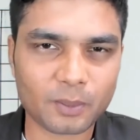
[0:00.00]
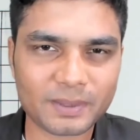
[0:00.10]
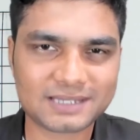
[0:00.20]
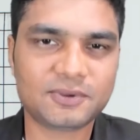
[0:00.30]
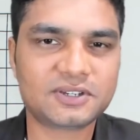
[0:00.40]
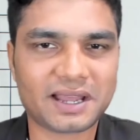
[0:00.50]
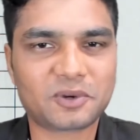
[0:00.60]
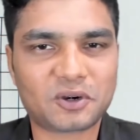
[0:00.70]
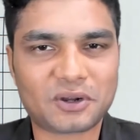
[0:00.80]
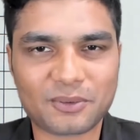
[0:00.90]
topics which
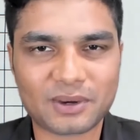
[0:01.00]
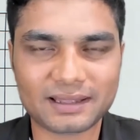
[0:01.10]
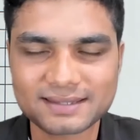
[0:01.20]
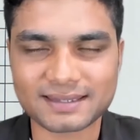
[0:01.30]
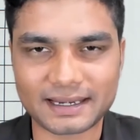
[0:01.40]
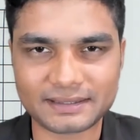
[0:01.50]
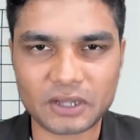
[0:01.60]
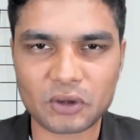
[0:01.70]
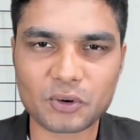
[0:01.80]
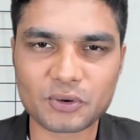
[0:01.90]
I'm going to cover in this
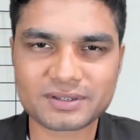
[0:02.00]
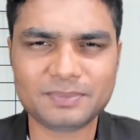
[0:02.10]
entire course.